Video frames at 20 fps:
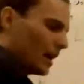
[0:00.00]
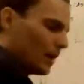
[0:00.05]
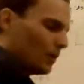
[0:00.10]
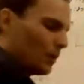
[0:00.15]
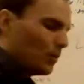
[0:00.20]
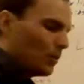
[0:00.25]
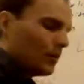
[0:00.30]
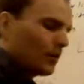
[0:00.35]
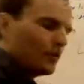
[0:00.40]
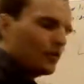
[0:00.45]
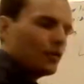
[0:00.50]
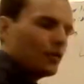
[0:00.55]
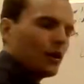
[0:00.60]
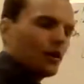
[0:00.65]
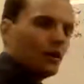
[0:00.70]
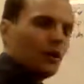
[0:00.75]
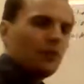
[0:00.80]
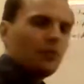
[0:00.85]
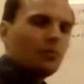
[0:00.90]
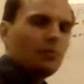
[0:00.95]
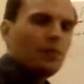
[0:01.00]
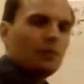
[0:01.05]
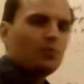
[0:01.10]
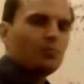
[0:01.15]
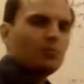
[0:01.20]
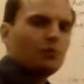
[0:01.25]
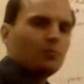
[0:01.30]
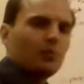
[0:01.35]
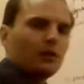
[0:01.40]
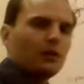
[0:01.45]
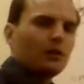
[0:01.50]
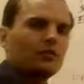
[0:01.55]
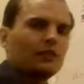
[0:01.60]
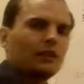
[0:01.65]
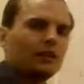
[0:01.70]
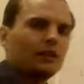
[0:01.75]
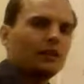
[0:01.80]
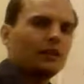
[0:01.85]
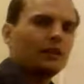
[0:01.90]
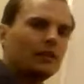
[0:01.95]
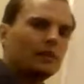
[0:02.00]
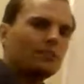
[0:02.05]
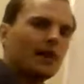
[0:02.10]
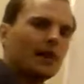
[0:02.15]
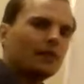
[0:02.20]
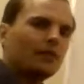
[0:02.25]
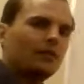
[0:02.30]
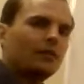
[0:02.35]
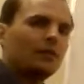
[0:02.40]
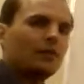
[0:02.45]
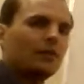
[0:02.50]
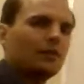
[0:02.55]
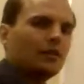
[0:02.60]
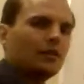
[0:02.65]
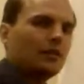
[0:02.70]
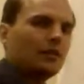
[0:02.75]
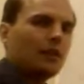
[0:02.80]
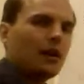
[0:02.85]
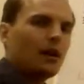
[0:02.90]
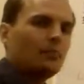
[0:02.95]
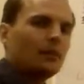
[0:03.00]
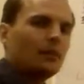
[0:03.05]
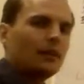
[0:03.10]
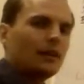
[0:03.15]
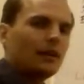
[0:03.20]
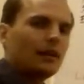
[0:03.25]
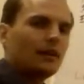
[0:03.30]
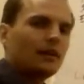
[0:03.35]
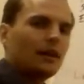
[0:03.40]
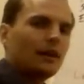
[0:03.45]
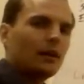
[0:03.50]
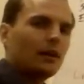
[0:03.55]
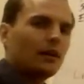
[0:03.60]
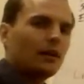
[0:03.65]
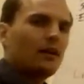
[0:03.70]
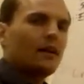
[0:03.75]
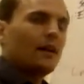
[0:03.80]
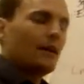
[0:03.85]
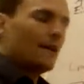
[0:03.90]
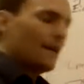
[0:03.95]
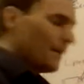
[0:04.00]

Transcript: and we want to start the inflammation response to kill any bacteria that might be getting in there,